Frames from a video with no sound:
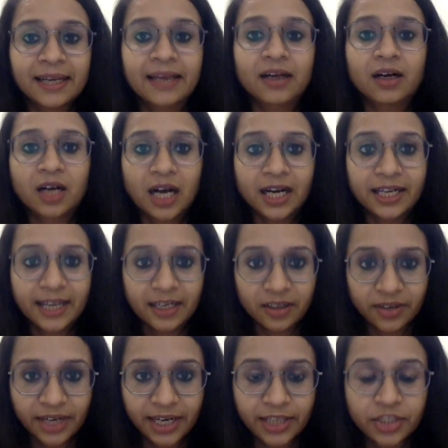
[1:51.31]
like a cardiac
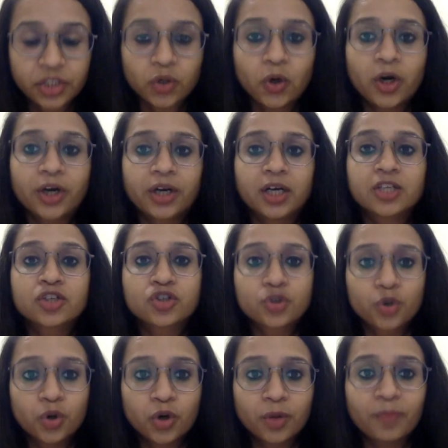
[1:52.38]
arrest or a
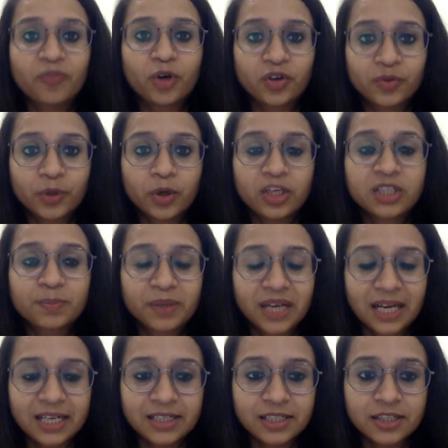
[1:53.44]
stroke, what we call as
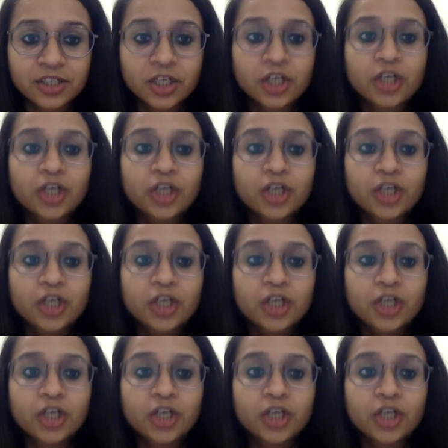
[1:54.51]
paralysis.